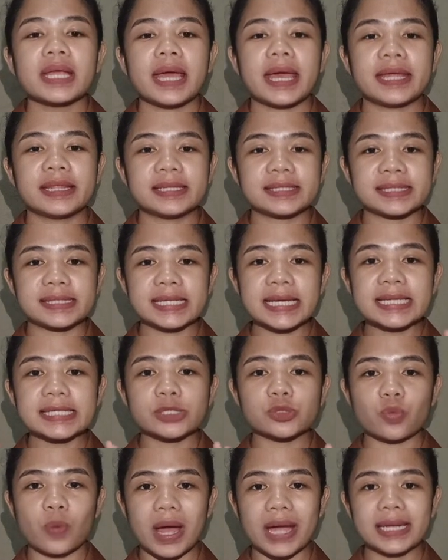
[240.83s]
And the
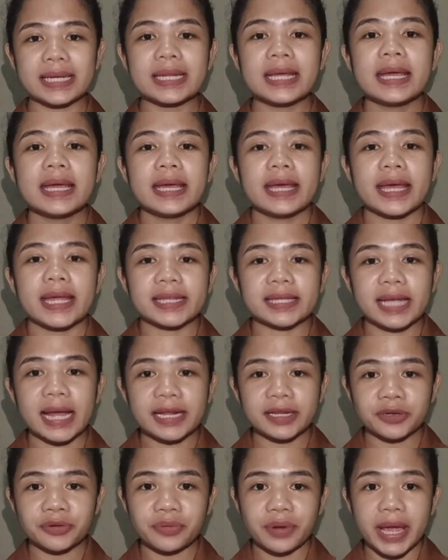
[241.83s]
sixth one, it
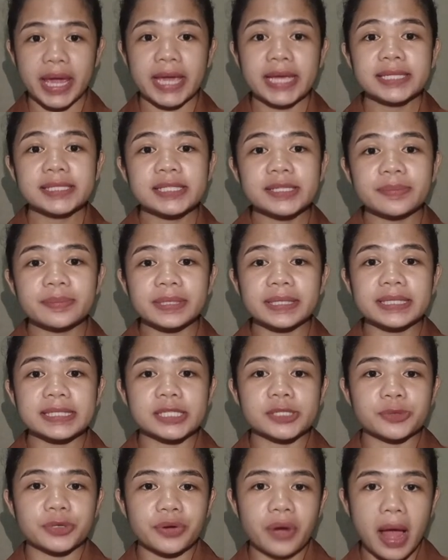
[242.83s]
can creatively
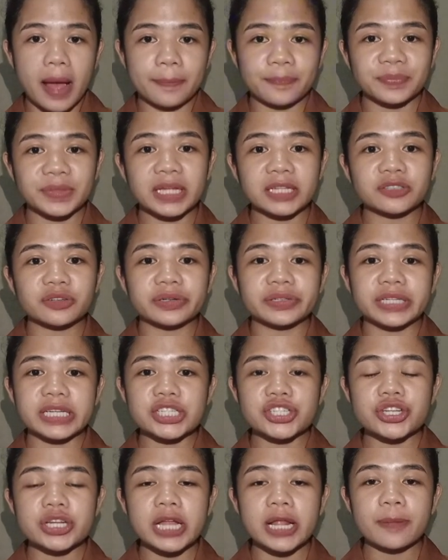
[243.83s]
disrupt the
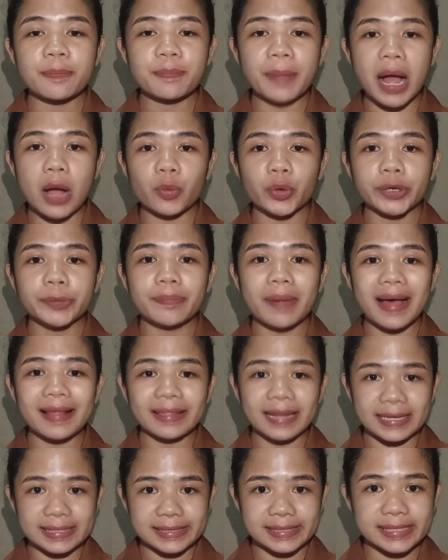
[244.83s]
traditional power
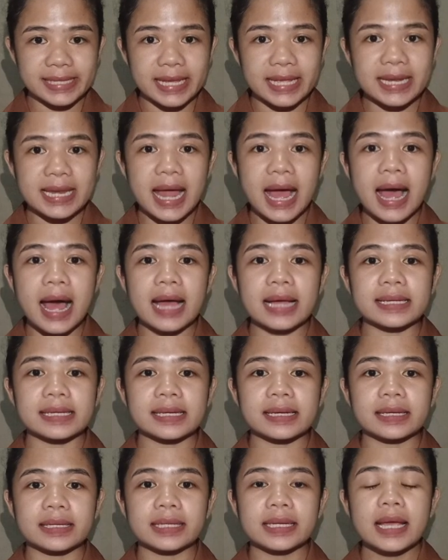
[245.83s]
balance in
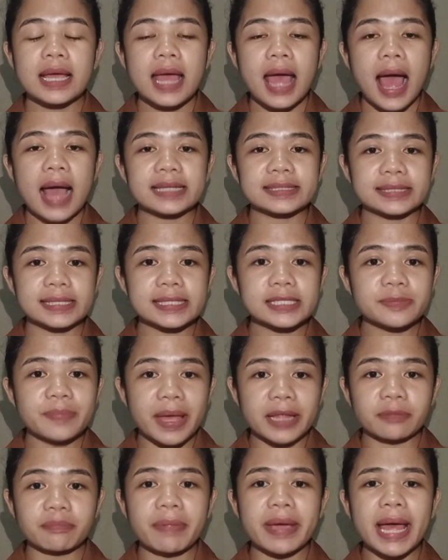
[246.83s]
an
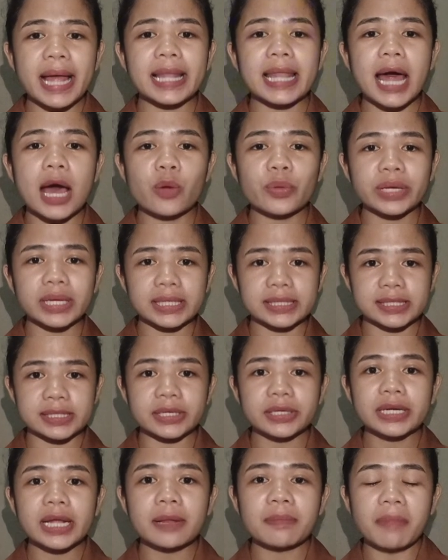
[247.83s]
assessment by allowing
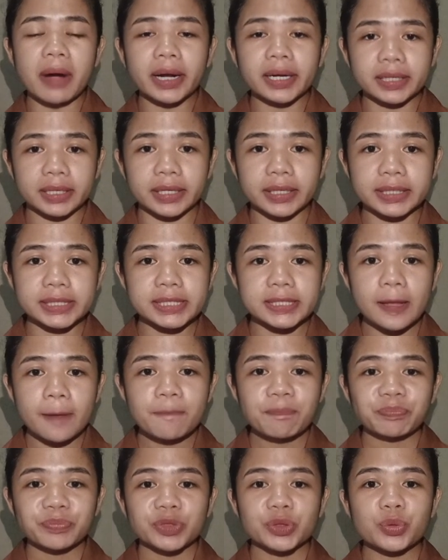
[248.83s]
external markers
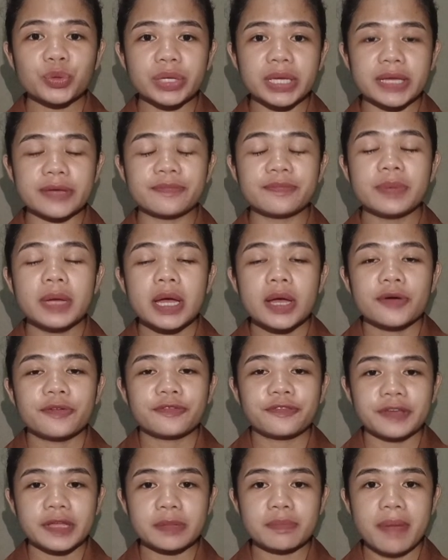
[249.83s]
to give
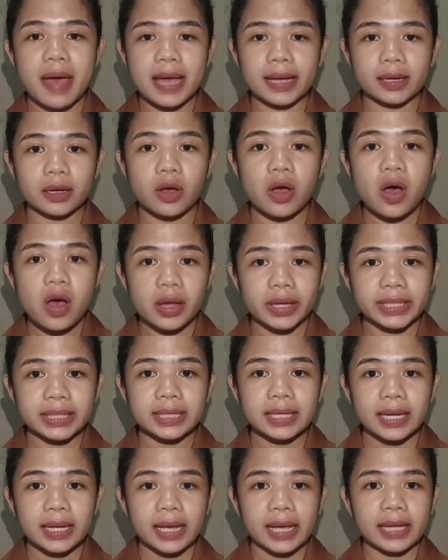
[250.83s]
feedback
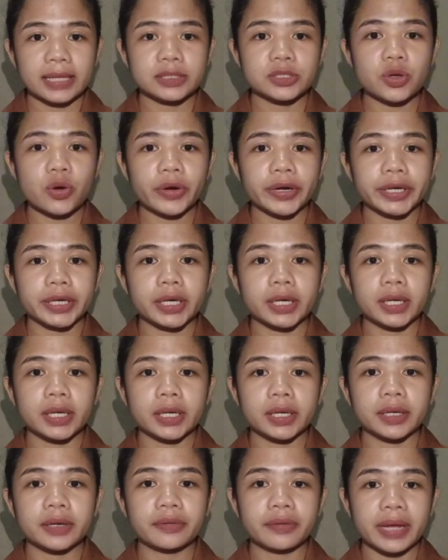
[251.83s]
on and
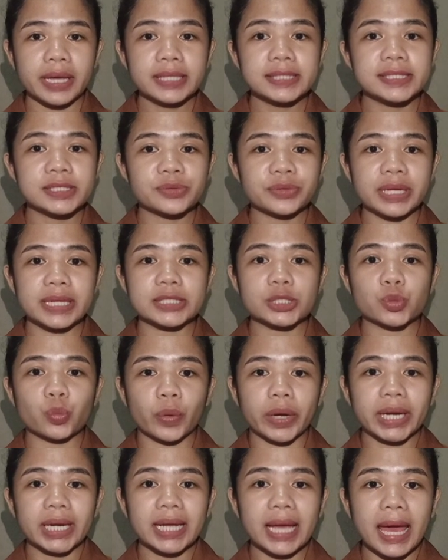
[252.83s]
or grade students'
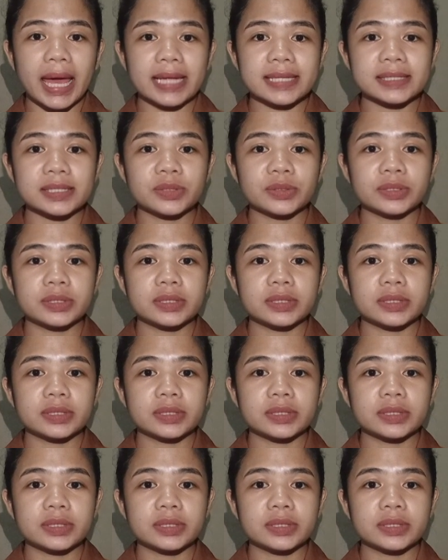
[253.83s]
work and